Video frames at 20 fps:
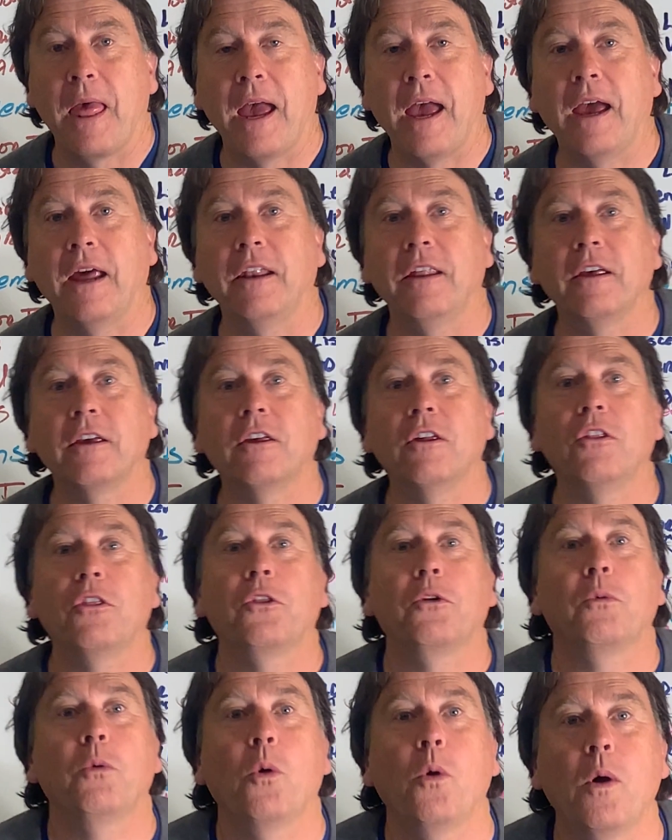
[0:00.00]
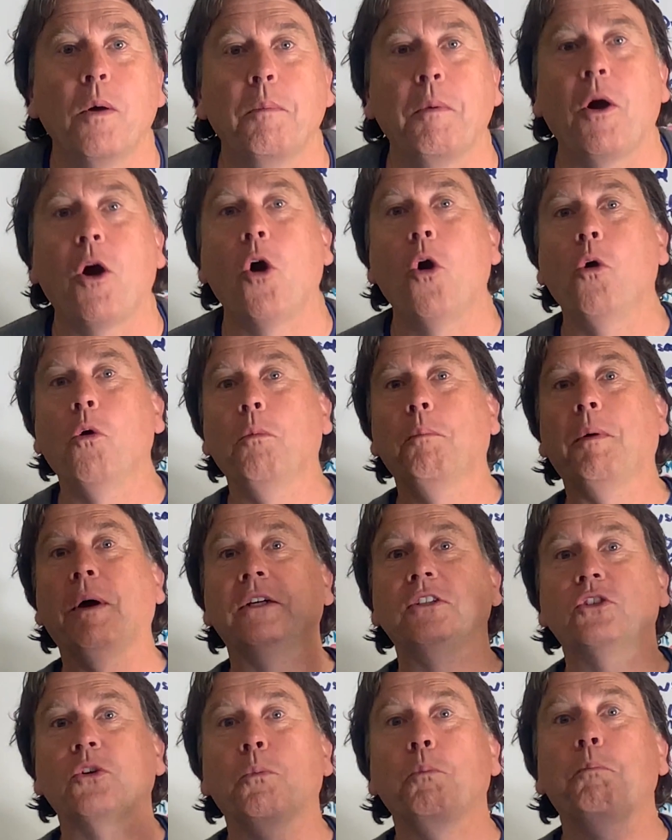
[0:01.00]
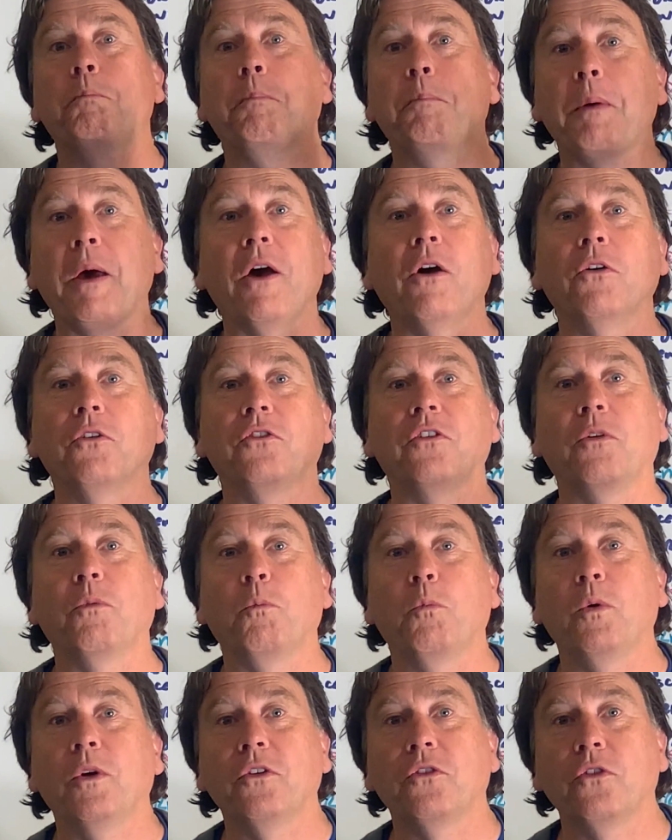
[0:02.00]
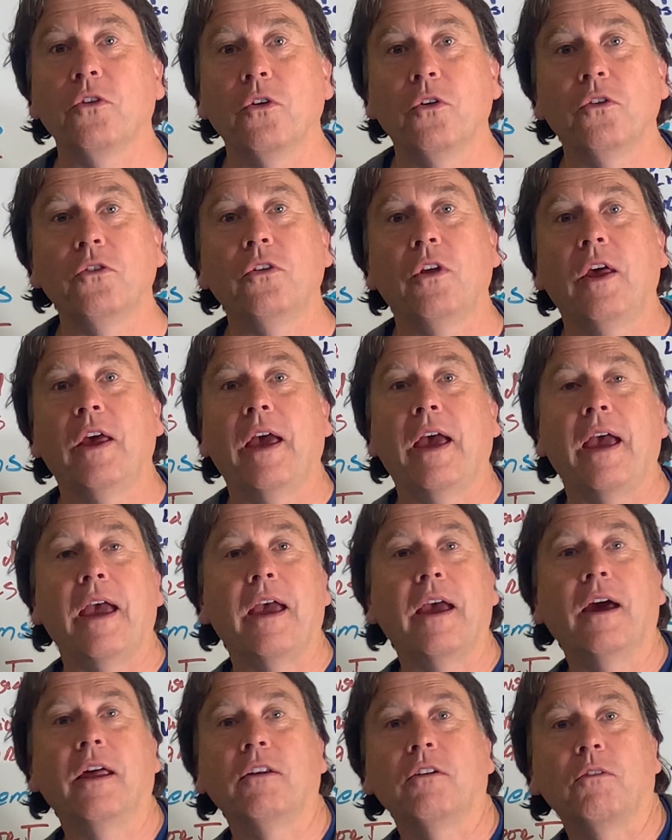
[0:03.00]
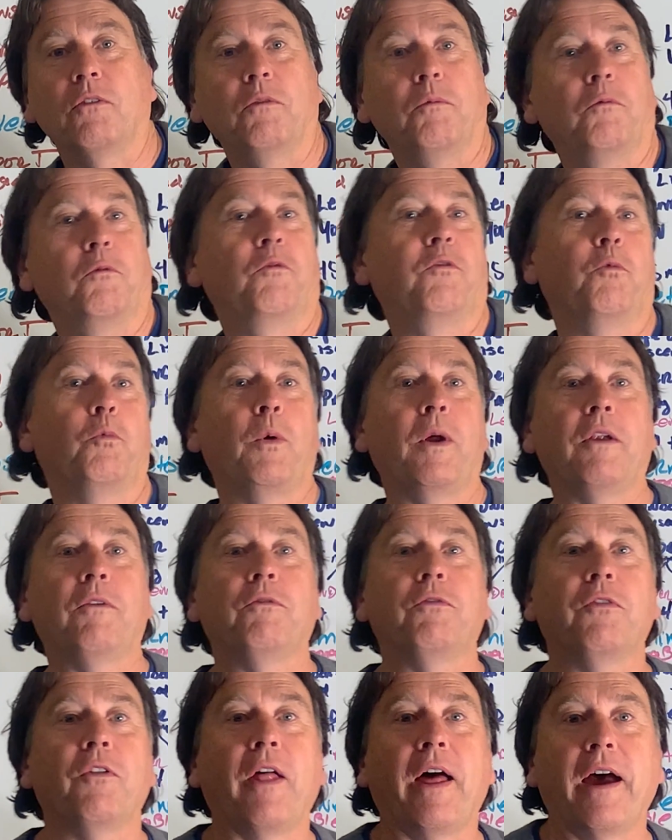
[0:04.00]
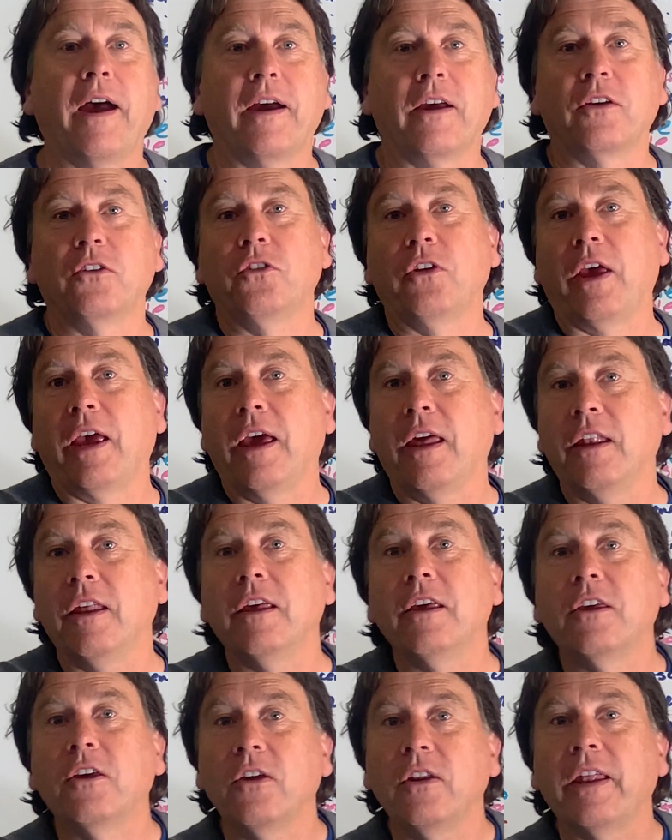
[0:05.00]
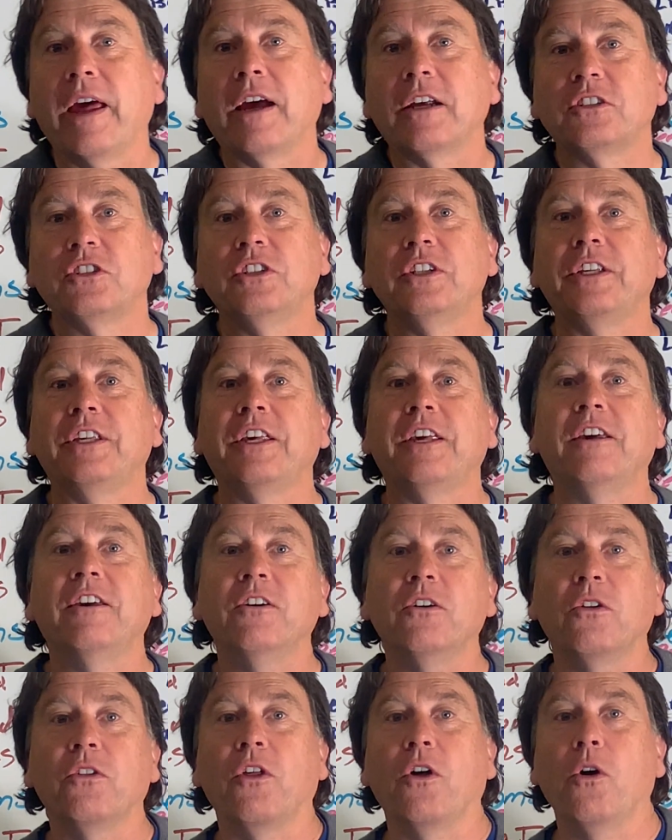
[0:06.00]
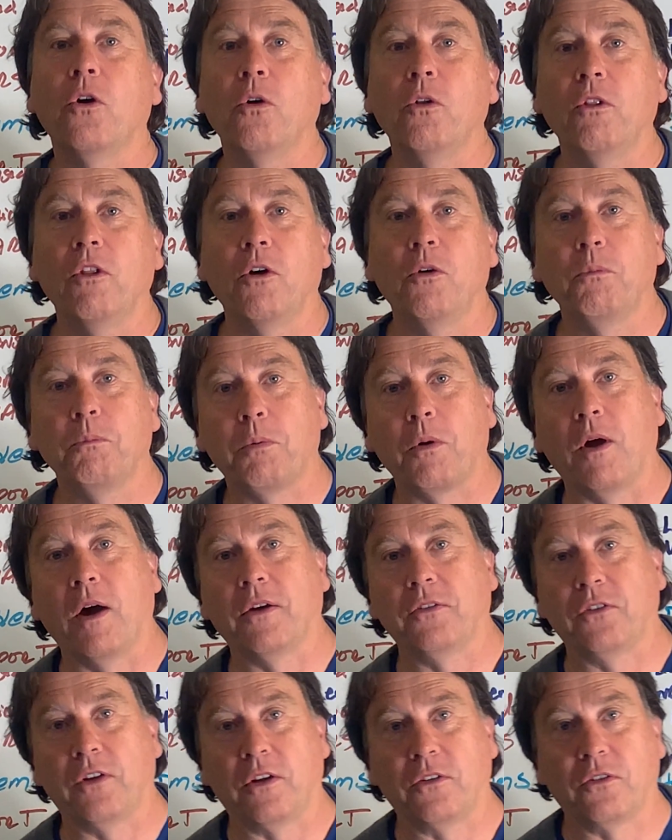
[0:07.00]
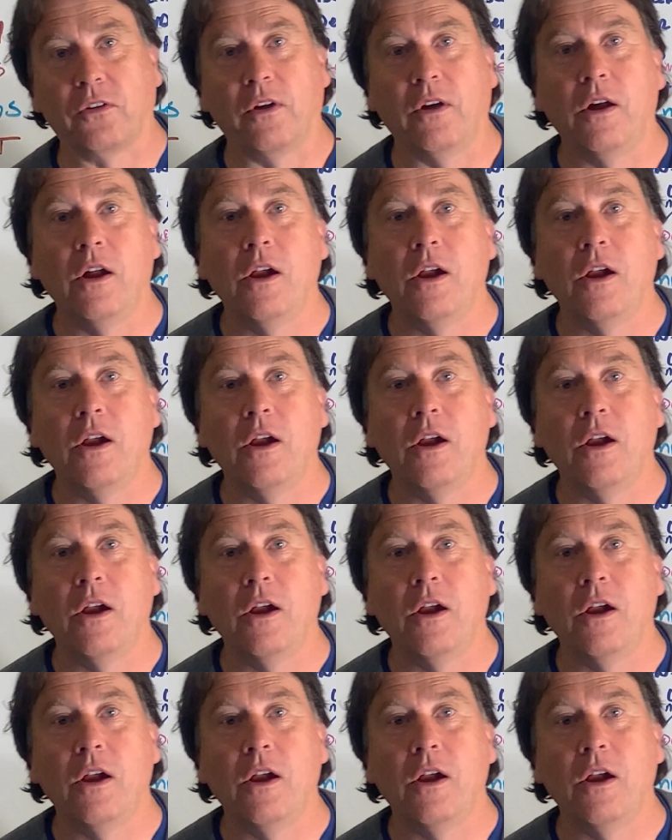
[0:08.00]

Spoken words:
And it could throw up a whole bunch of bells and whistles and red flags, and it could actually kill the whole loan process.